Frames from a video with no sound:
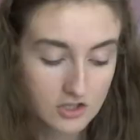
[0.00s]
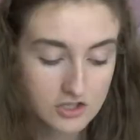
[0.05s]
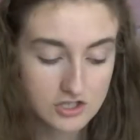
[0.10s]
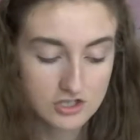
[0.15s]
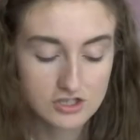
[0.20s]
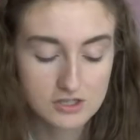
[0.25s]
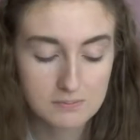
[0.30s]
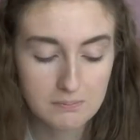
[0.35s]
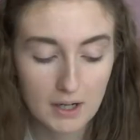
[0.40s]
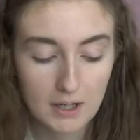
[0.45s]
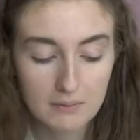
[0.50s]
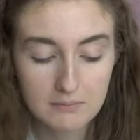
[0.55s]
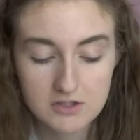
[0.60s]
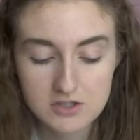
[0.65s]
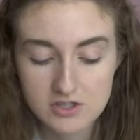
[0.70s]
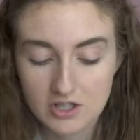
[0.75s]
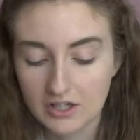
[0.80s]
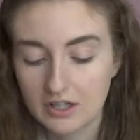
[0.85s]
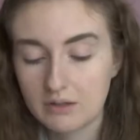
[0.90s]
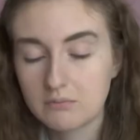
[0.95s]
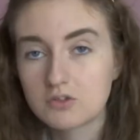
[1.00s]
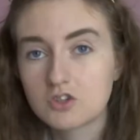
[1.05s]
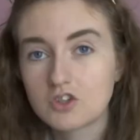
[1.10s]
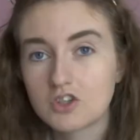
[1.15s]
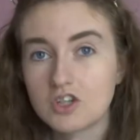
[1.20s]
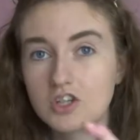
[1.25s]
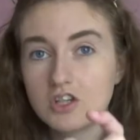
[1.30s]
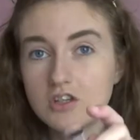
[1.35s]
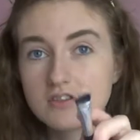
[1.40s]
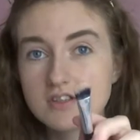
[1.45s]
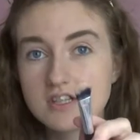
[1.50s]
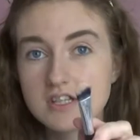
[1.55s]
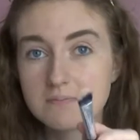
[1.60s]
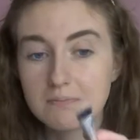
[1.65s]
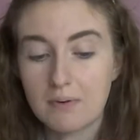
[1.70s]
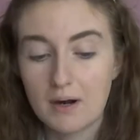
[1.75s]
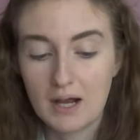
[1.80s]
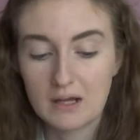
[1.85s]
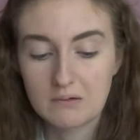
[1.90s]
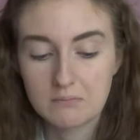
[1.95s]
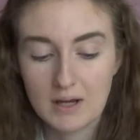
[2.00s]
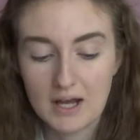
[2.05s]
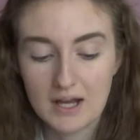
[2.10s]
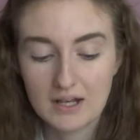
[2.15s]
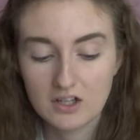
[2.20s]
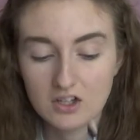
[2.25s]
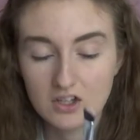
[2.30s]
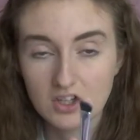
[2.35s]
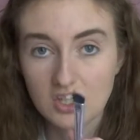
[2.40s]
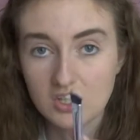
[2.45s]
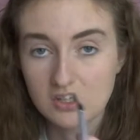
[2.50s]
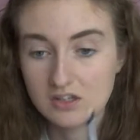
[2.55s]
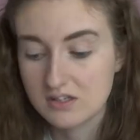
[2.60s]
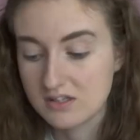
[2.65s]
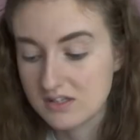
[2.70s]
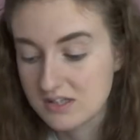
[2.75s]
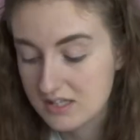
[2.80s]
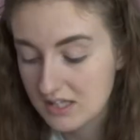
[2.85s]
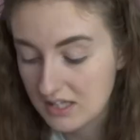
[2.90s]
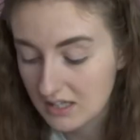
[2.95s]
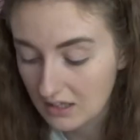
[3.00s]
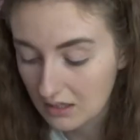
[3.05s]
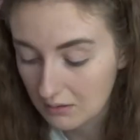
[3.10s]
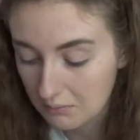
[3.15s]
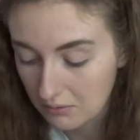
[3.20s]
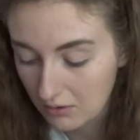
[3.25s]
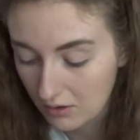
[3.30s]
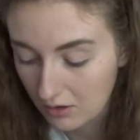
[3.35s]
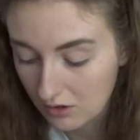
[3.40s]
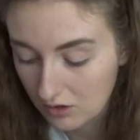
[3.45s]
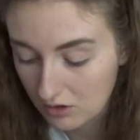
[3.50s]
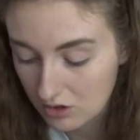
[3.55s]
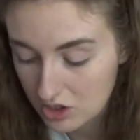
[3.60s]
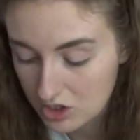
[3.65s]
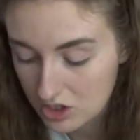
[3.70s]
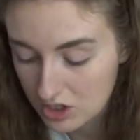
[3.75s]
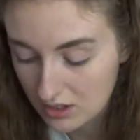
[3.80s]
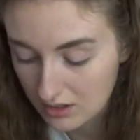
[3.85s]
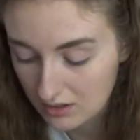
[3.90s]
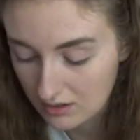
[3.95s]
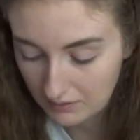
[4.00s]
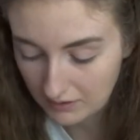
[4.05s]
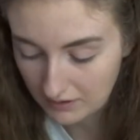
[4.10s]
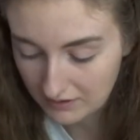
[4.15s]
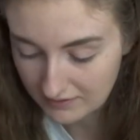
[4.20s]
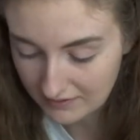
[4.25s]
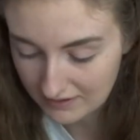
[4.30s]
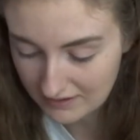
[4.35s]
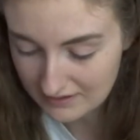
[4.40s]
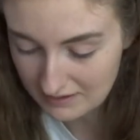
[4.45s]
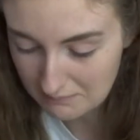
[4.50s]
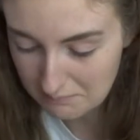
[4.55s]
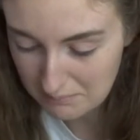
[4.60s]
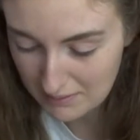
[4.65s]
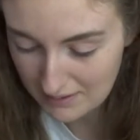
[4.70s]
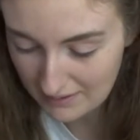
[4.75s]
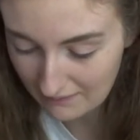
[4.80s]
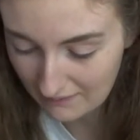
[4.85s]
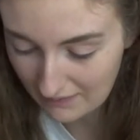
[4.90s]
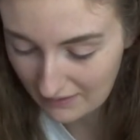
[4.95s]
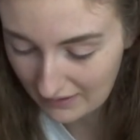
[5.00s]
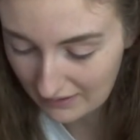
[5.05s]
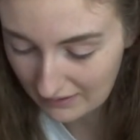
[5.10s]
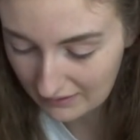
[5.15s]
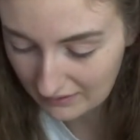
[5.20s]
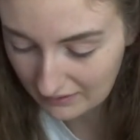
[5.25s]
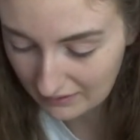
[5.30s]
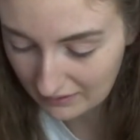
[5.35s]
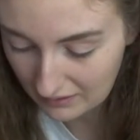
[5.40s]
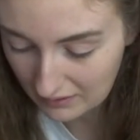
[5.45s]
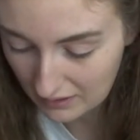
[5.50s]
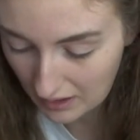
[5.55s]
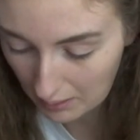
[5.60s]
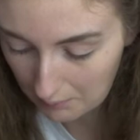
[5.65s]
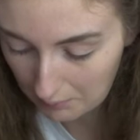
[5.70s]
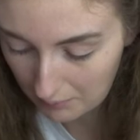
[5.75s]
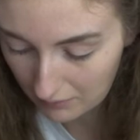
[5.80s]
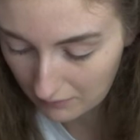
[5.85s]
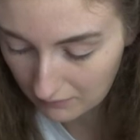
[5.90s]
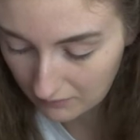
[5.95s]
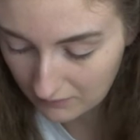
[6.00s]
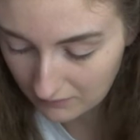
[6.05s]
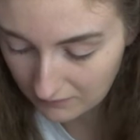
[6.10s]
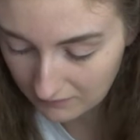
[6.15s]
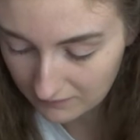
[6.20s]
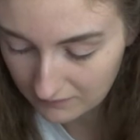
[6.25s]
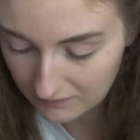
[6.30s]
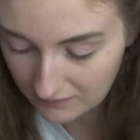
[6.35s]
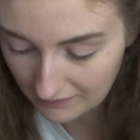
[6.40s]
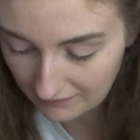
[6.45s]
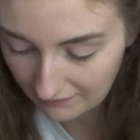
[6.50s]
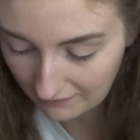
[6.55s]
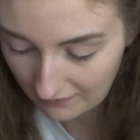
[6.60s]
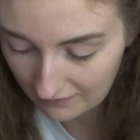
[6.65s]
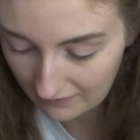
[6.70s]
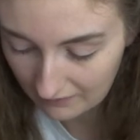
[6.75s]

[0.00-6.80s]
So to pop this on, I'm just going to use this Primark concealer brush because it is a bit like a pop concealer.